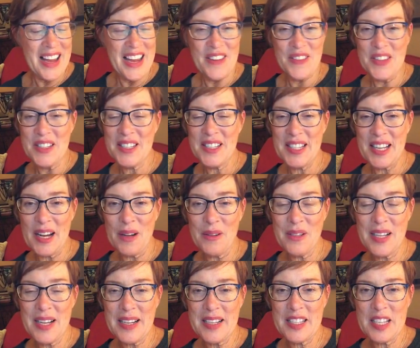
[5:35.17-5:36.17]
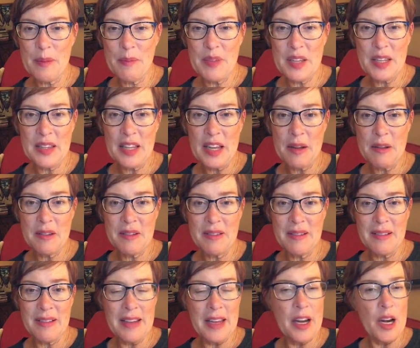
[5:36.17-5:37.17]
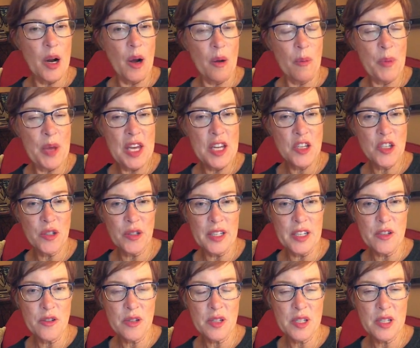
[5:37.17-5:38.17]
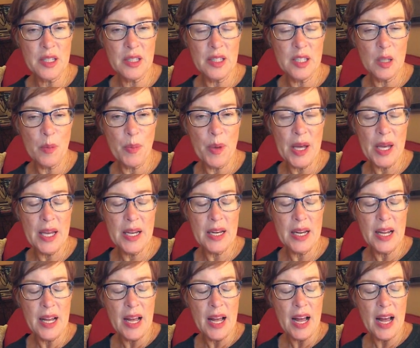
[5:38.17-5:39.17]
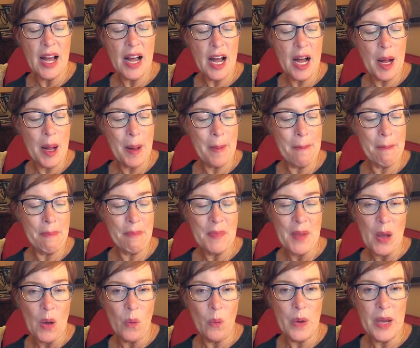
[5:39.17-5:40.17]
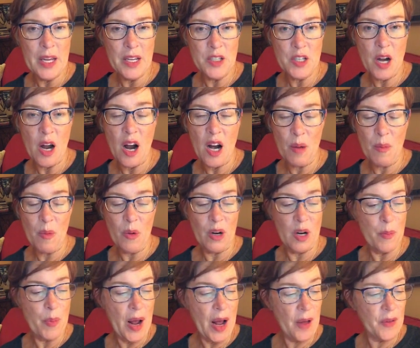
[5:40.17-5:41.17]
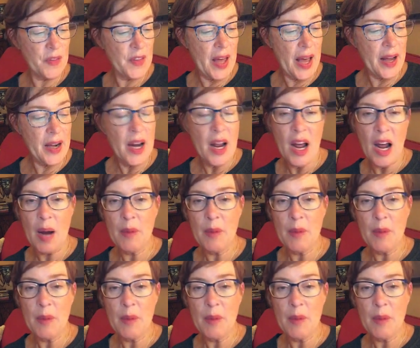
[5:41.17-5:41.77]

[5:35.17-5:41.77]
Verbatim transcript: if this sounds like something that you know it piques your interest a little bit, um, we can talk more about that.